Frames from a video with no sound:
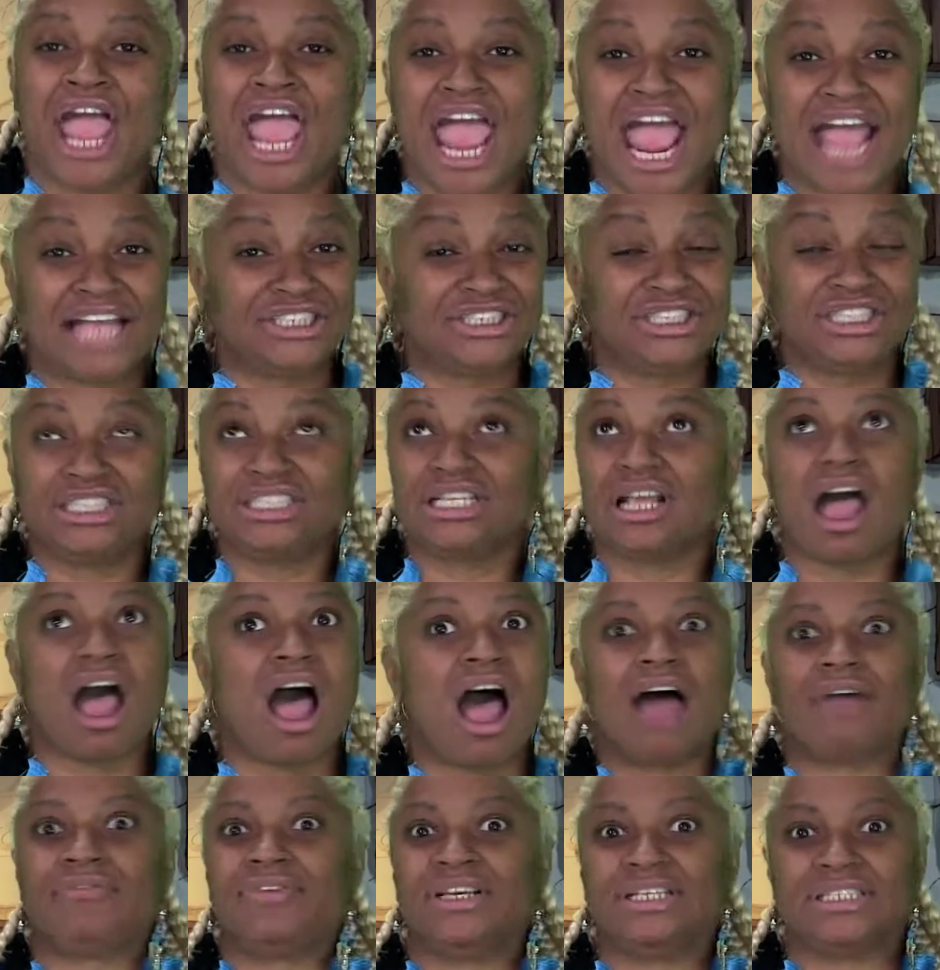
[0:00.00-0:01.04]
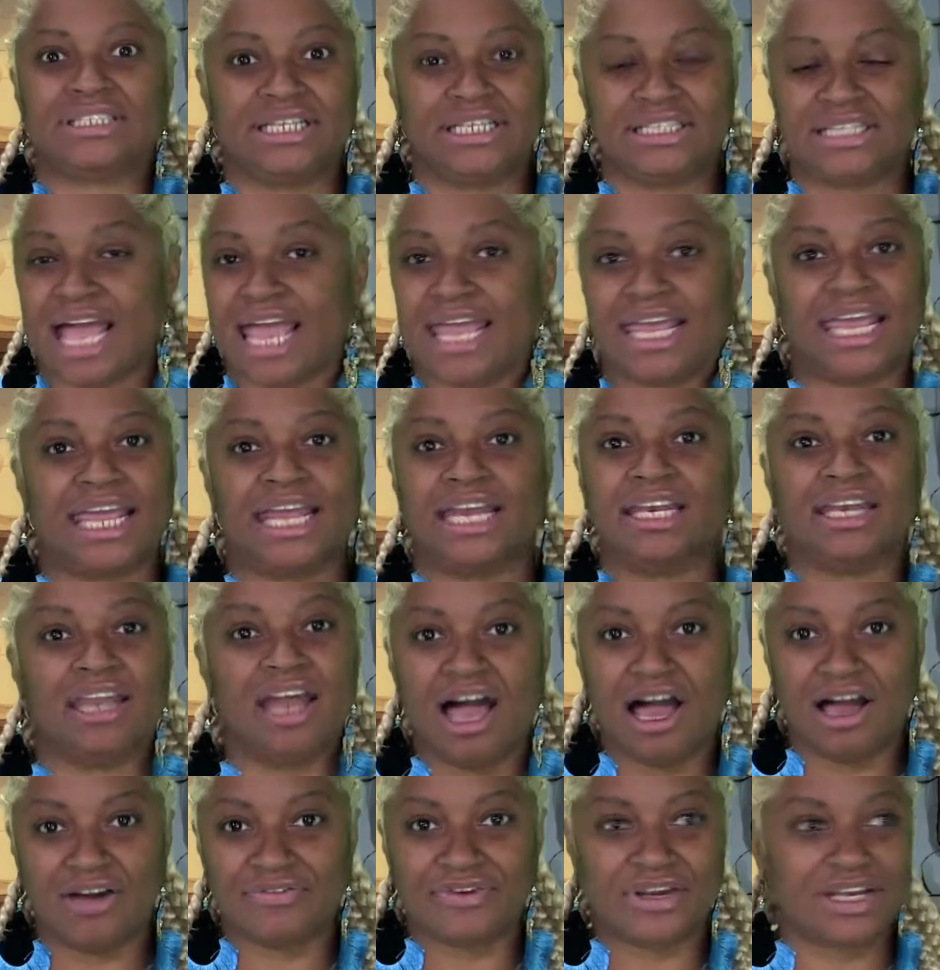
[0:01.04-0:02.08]
And she's obviously, like, in
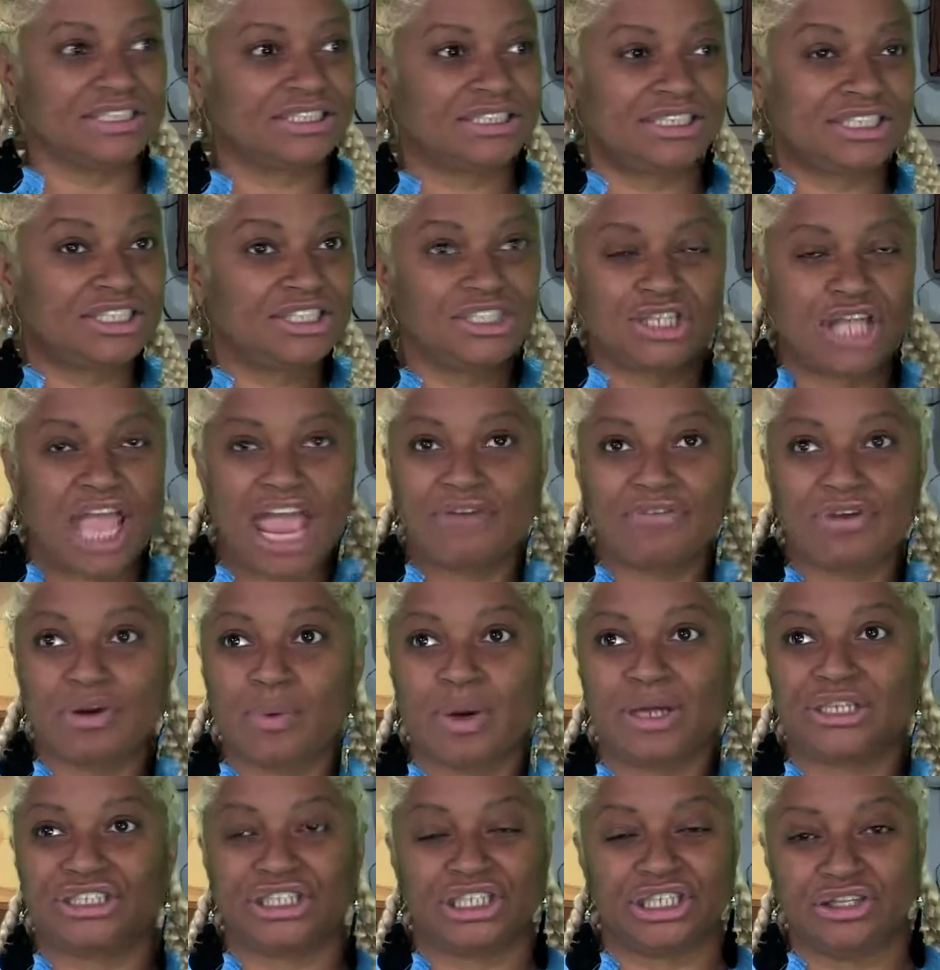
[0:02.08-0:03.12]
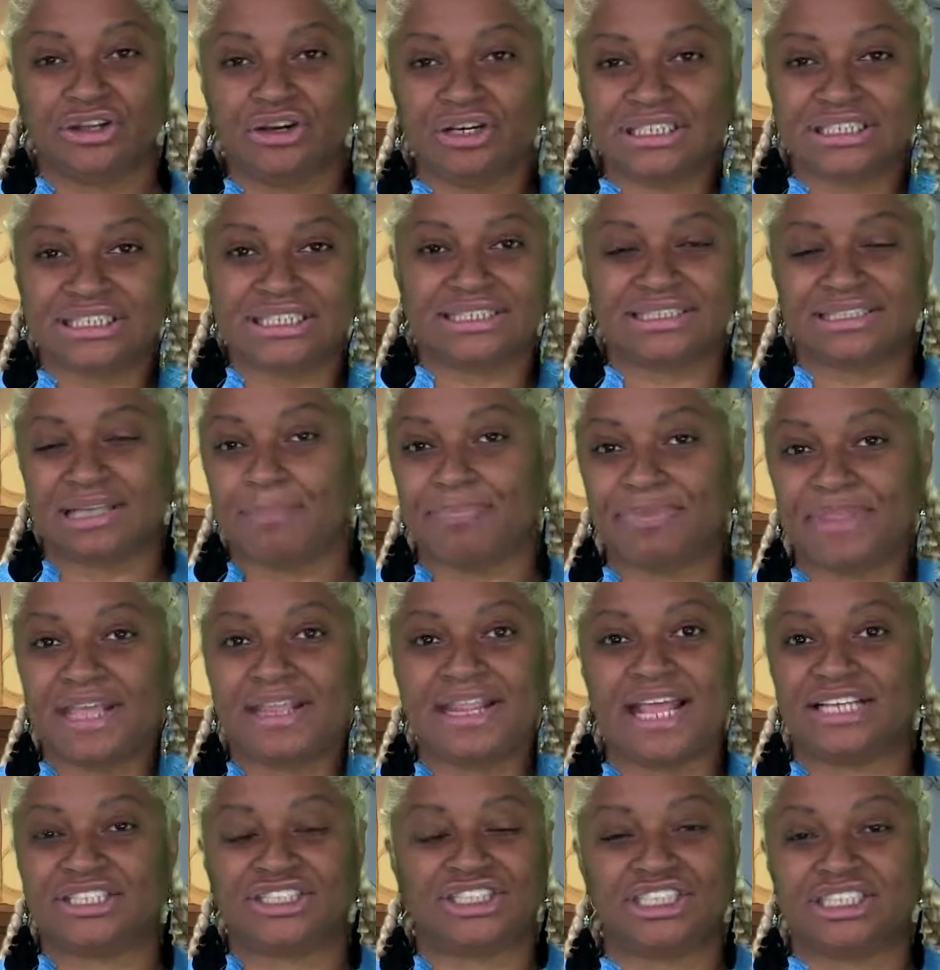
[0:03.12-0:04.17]
love, because everywhere she looks is something
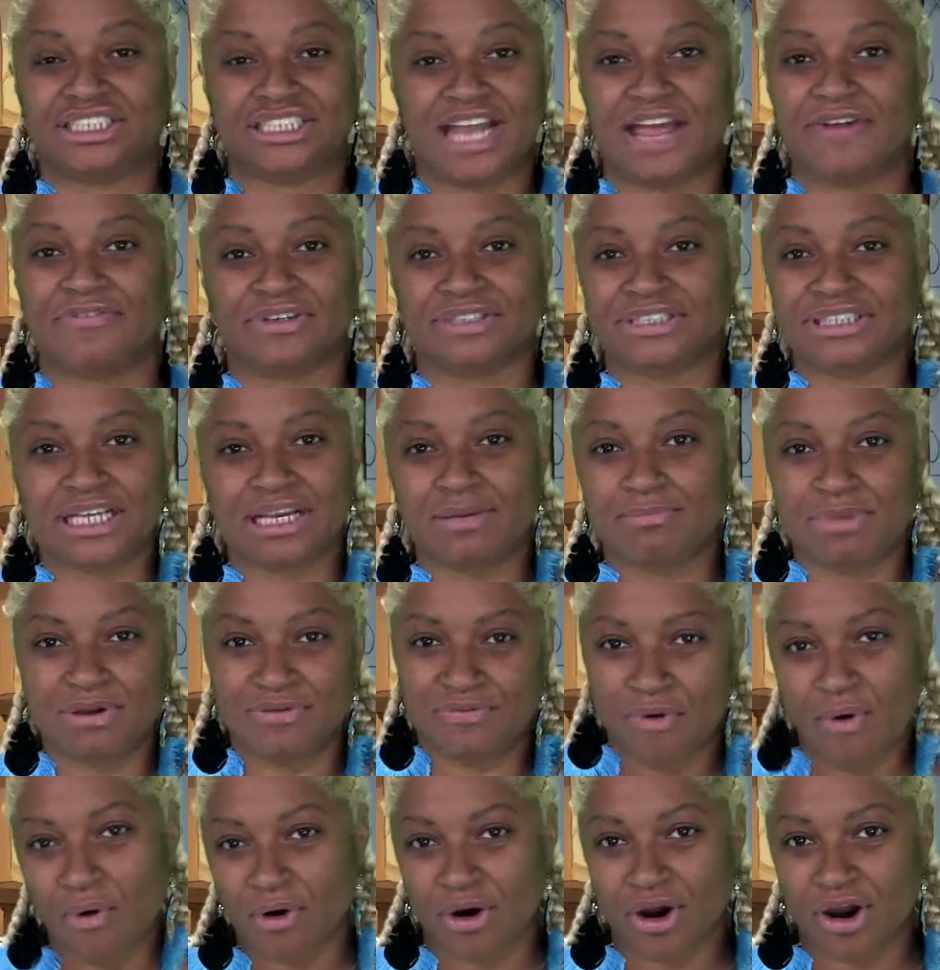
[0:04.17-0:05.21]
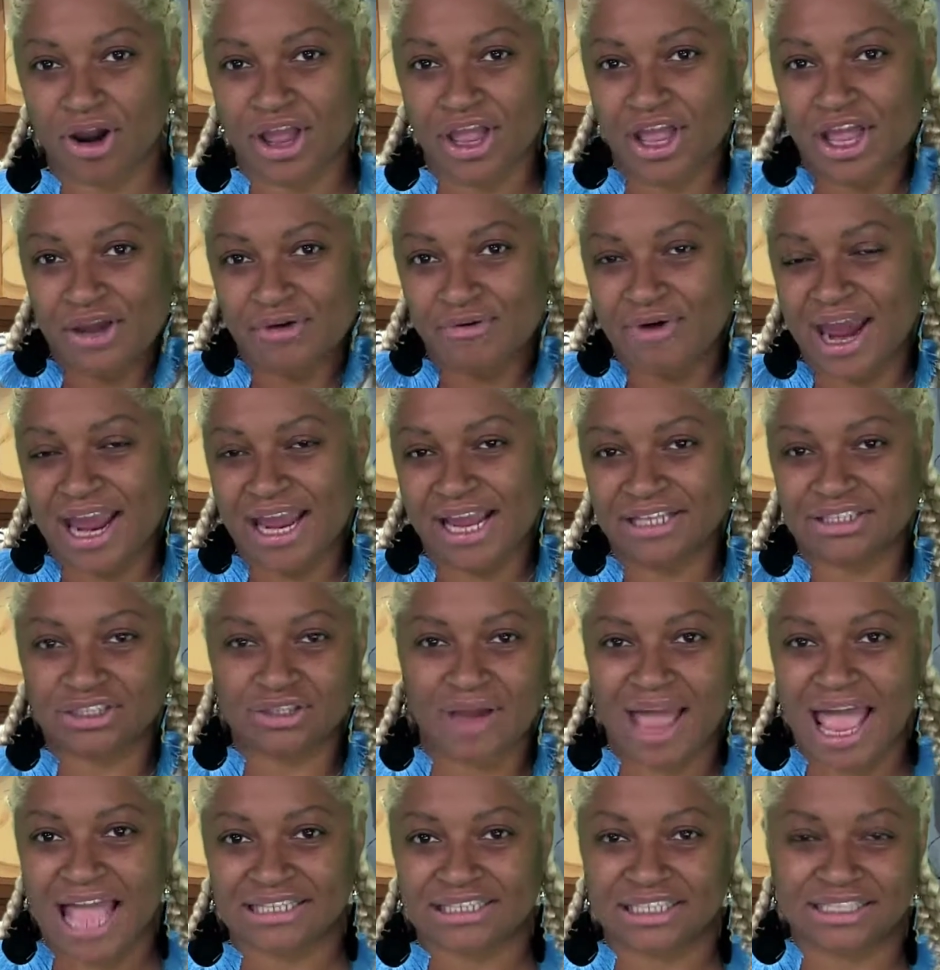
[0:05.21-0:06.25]
that she's never seen before, right? So
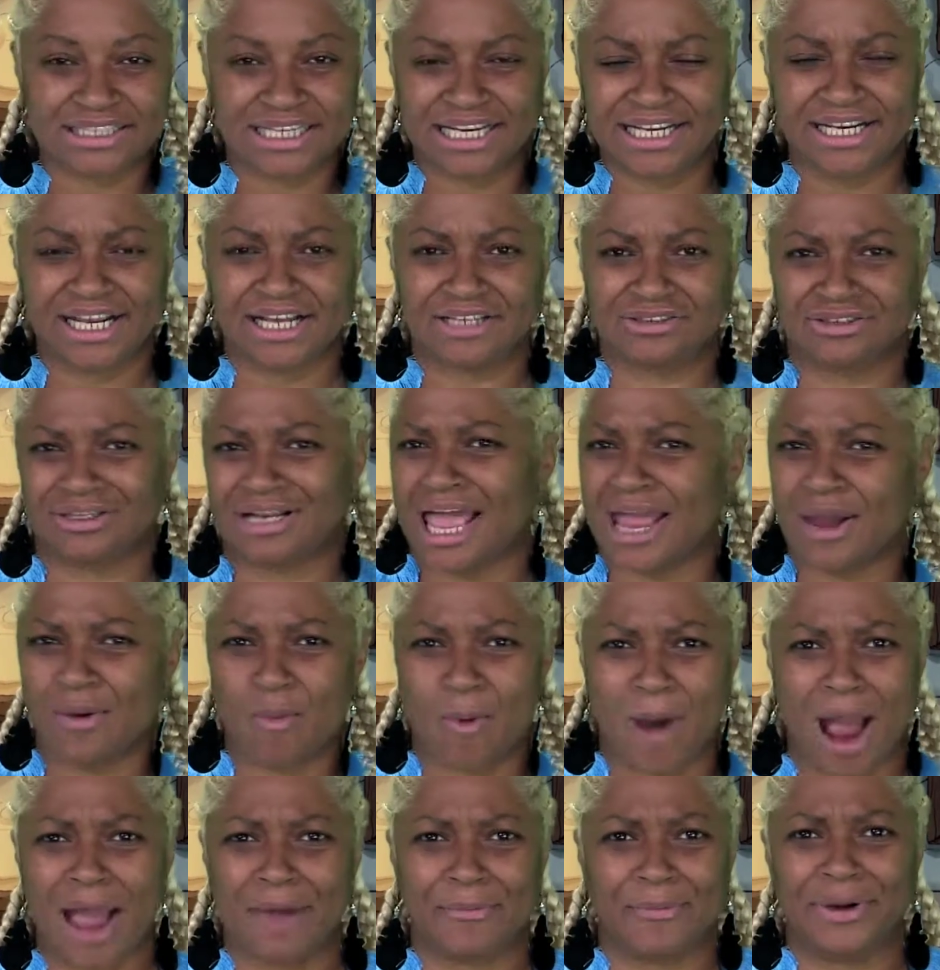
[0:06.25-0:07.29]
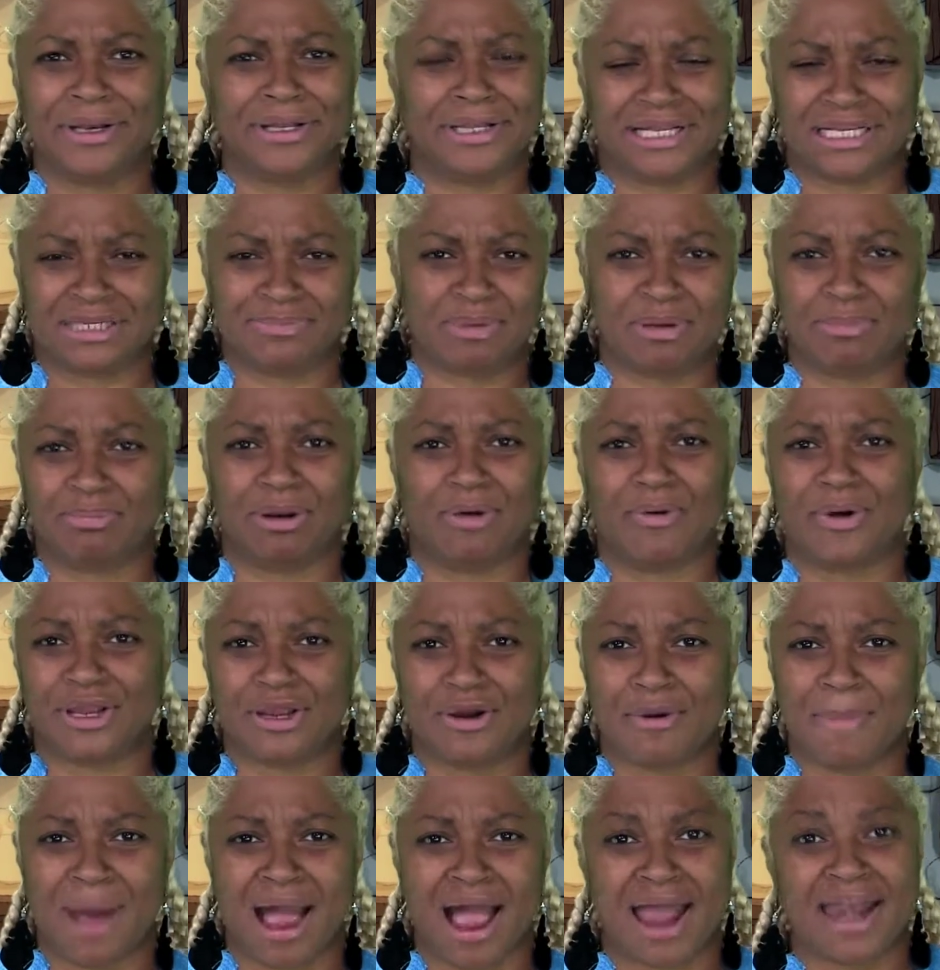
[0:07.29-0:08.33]
as a teenager, like, why wouldn't this be blowing
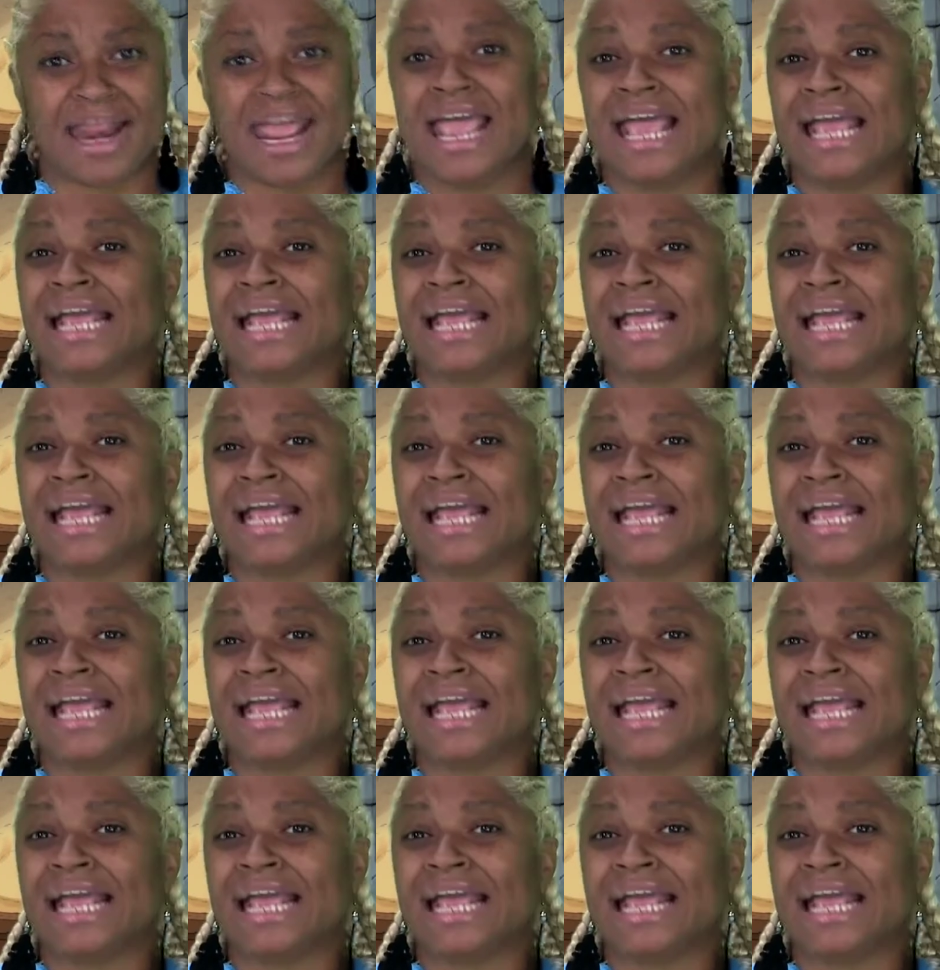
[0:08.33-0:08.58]
your mind?